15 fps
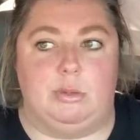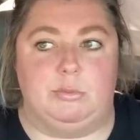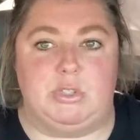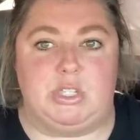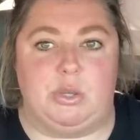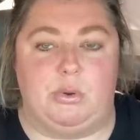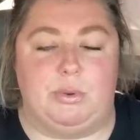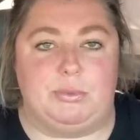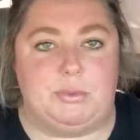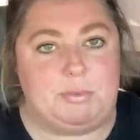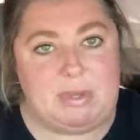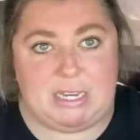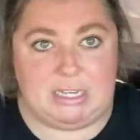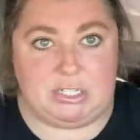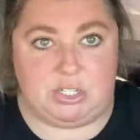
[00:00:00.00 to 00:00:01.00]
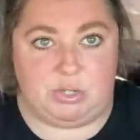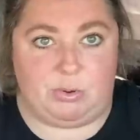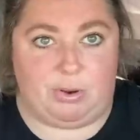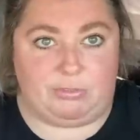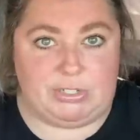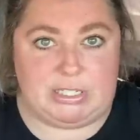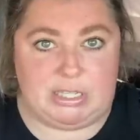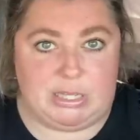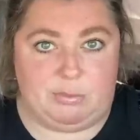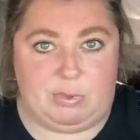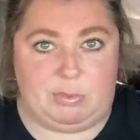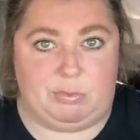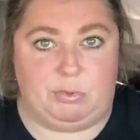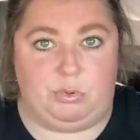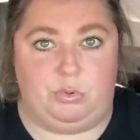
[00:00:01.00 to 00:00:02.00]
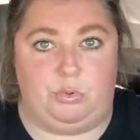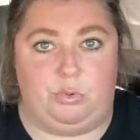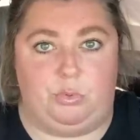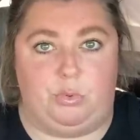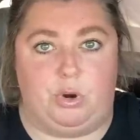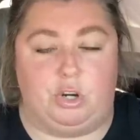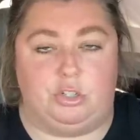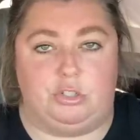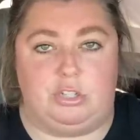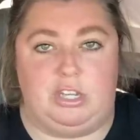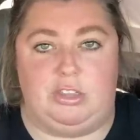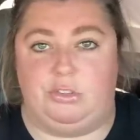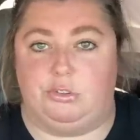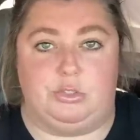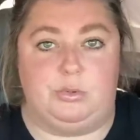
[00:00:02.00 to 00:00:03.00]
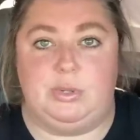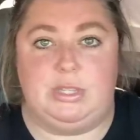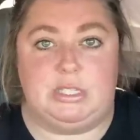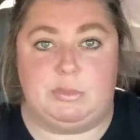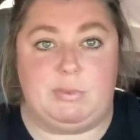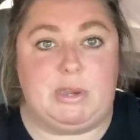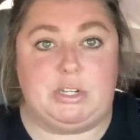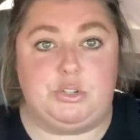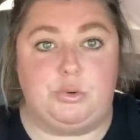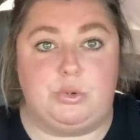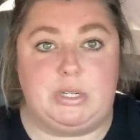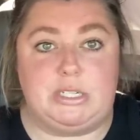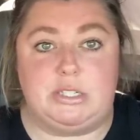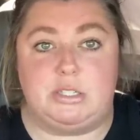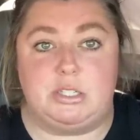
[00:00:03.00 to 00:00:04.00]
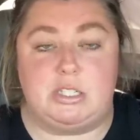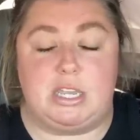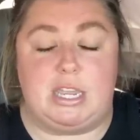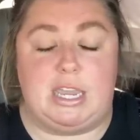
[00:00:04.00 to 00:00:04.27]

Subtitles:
So I'm speaking to obviously the people who are either doing this by choice